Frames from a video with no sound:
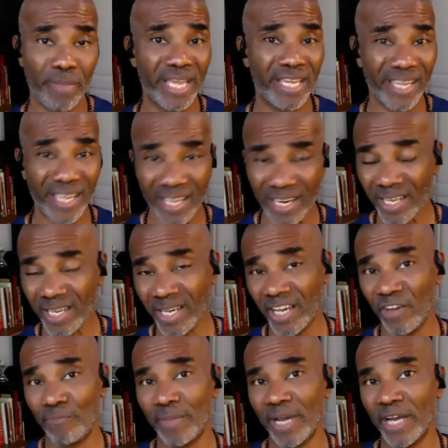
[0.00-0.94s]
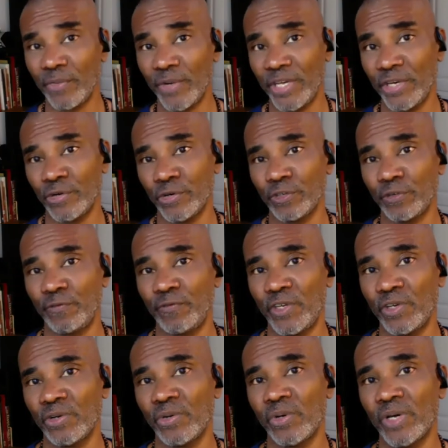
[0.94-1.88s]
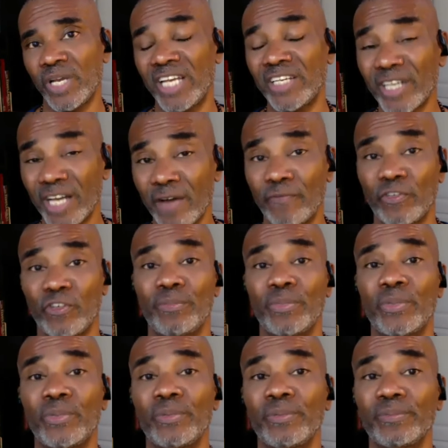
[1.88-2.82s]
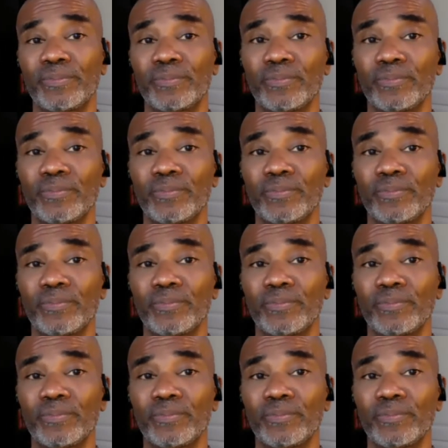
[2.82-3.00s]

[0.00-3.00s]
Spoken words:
make any of my readers feel uncomfortable.